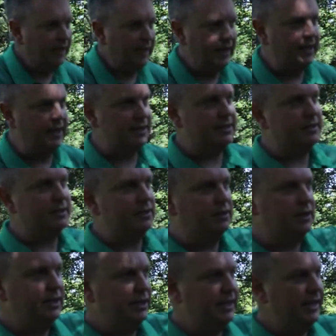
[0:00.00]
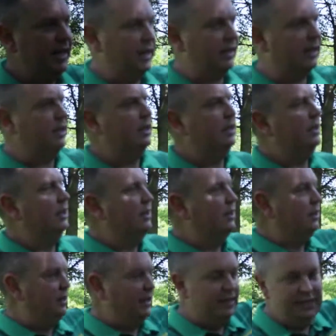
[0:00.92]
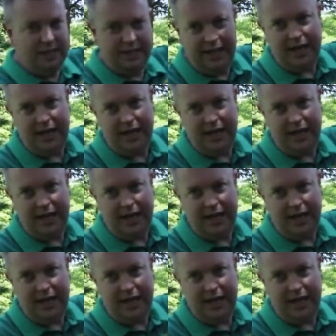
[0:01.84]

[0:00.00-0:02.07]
ants onto the deck, into the